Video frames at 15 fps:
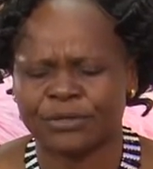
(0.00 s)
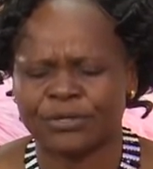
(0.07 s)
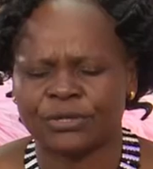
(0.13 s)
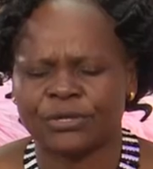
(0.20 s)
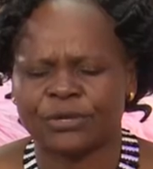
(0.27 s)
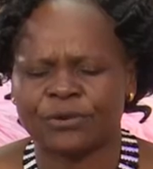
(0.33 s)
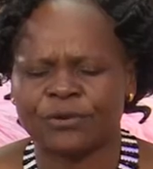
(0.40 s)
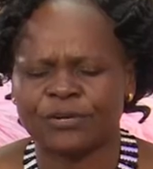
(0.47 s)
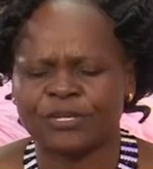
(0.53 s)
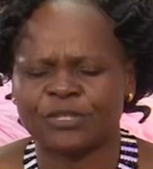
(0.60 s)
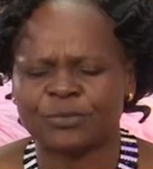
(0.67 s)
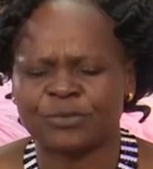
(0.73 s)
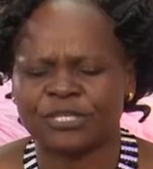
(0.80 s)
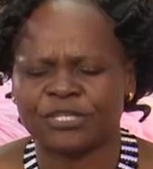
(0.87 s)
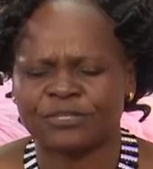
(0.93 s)
Holy
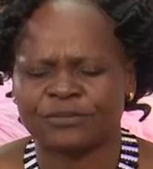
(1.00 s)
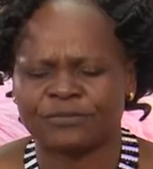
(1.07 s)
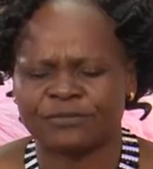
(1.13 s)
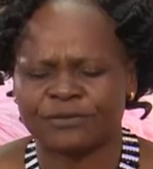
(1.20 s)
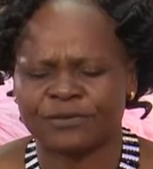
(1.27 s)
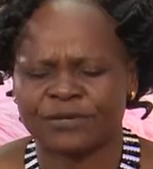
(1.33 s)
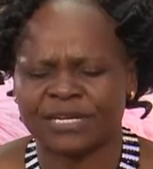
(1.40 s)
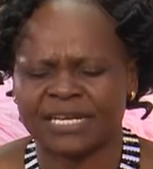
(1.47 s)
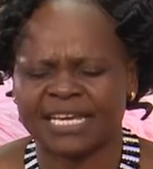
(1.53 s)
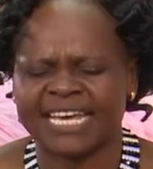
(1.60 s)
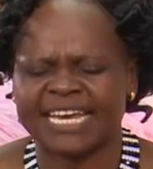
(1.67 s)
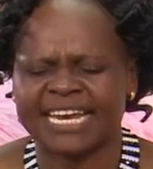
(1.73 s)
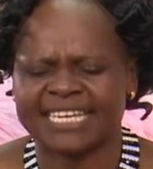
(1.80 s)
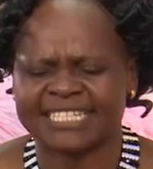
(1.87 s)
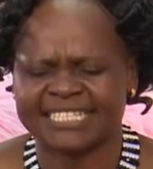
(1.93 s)
Spirit of God,
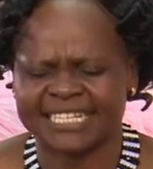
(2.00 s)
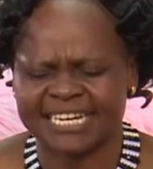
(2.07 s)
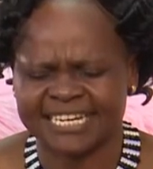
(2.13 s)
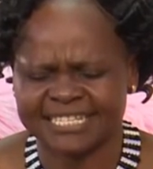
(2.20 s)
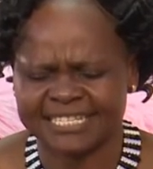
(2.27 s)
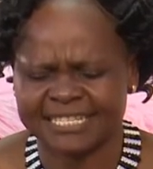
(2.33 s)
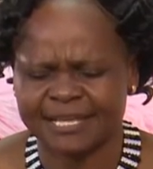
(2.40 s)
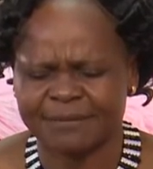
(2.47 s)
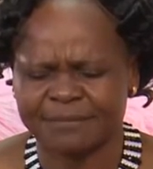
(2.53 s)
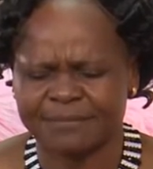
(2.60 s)
energize them.